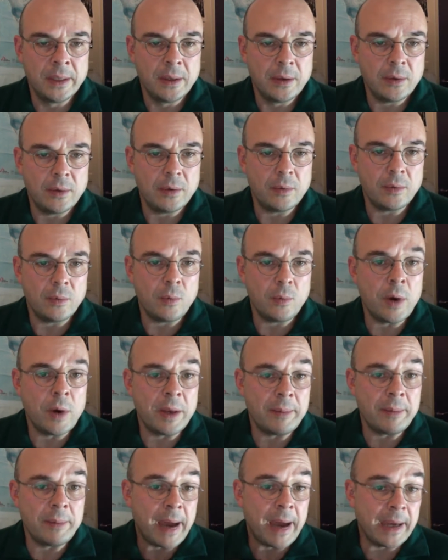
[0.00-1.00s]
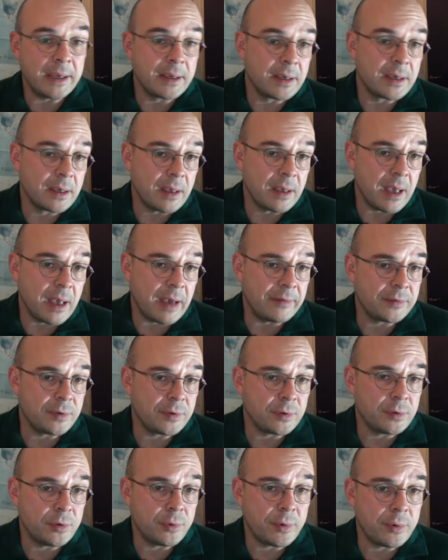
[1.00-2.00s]
went back after
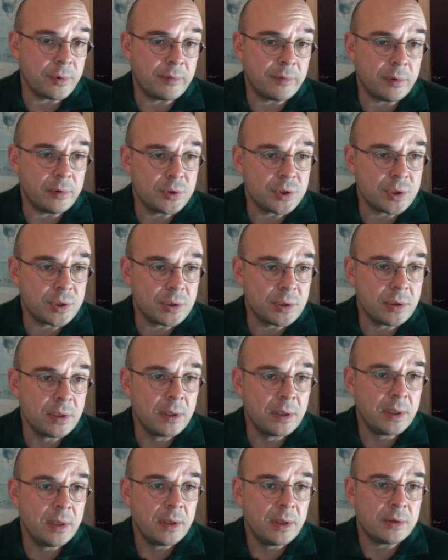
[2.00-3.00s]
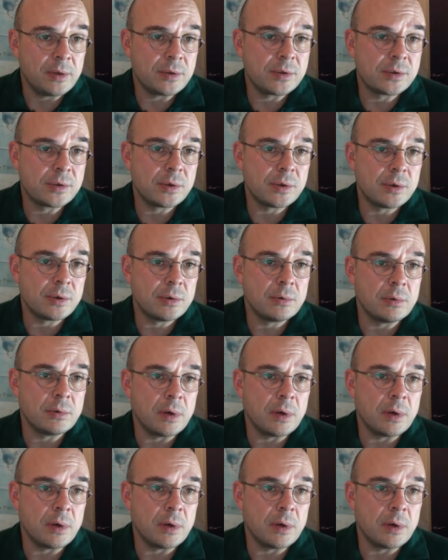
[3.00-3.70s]
the revolution. So